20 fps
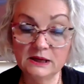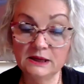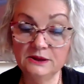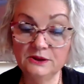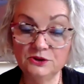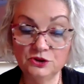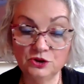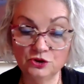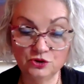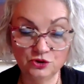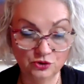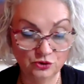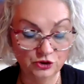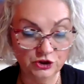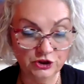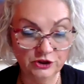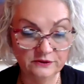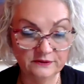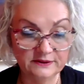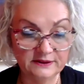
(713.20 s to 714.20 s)

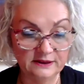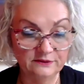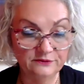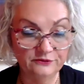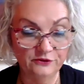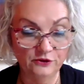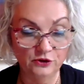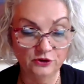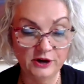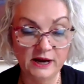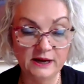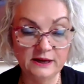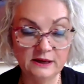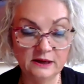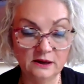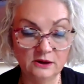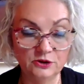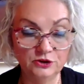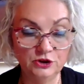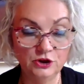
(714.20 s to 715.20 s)
institutions, and fora,
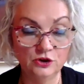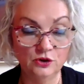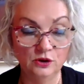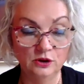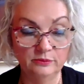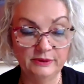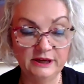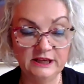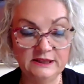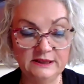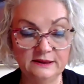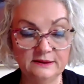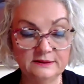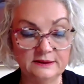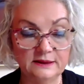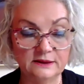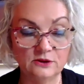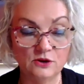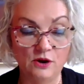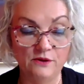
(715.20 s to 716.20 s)
including all
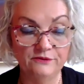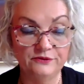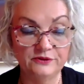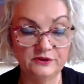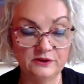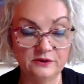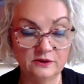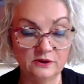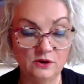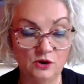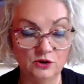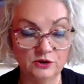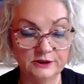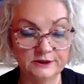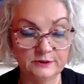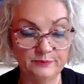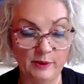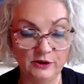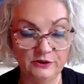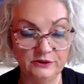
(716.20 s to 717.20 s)
meetings and
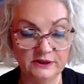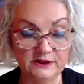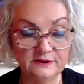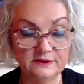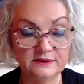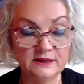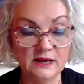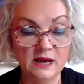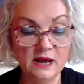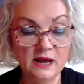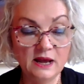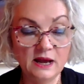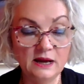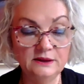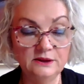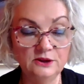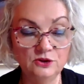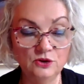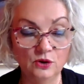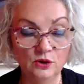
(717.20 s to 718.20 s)
correspondence,
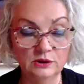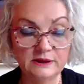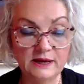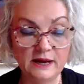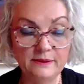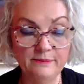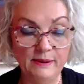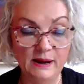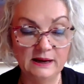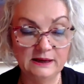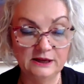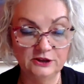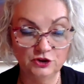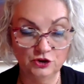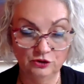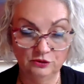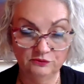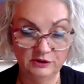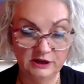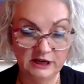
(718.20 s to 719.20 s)
and in all their
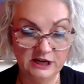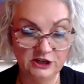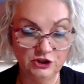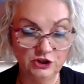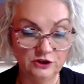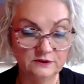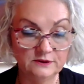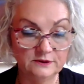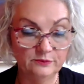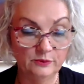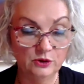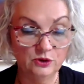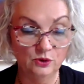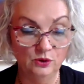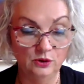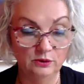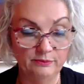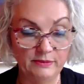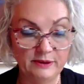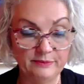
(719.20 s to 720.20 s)
bilateral relations with
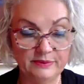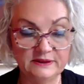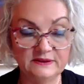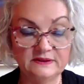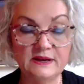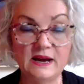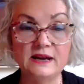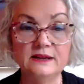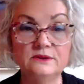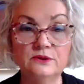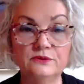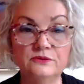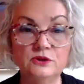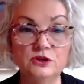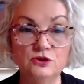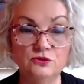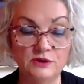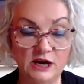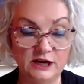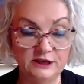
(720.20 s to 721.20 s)
all member states of
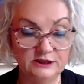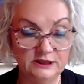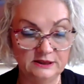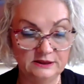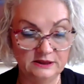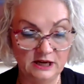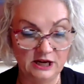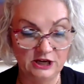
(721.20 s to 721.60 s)
the United